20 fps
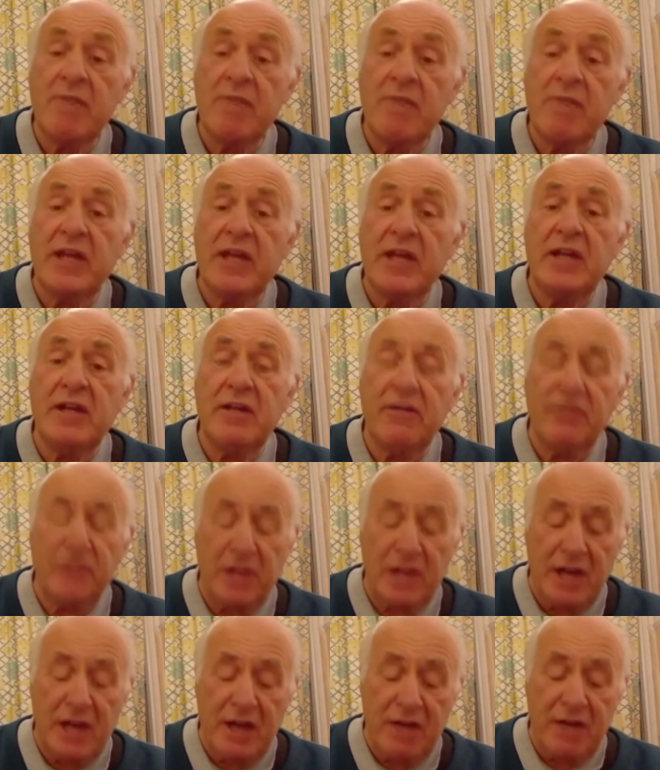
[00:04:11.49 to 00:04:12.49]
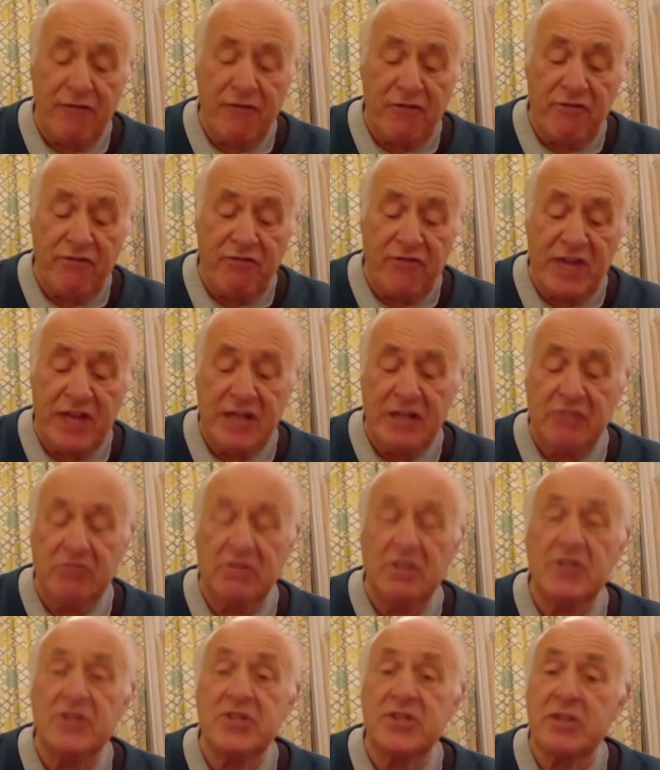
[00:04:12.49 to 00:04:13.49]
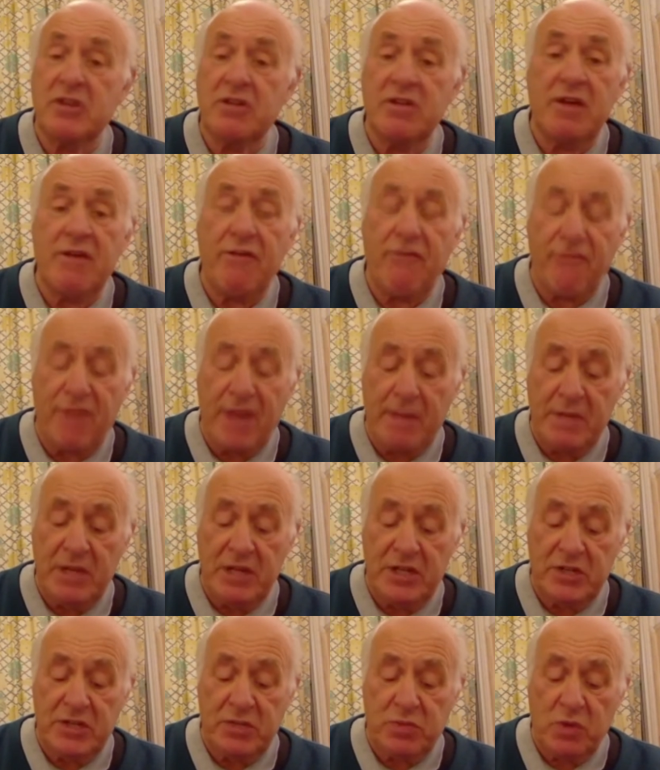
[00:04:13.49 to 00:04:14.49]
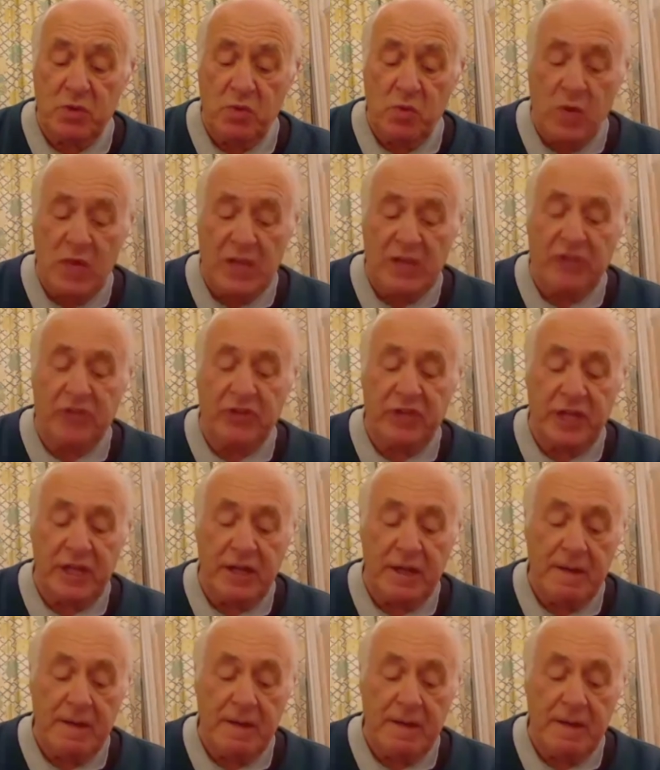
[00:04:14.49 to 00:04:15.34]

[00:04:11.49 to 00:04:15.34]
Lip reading: They lived the life of vagrants, though their families were wealthy,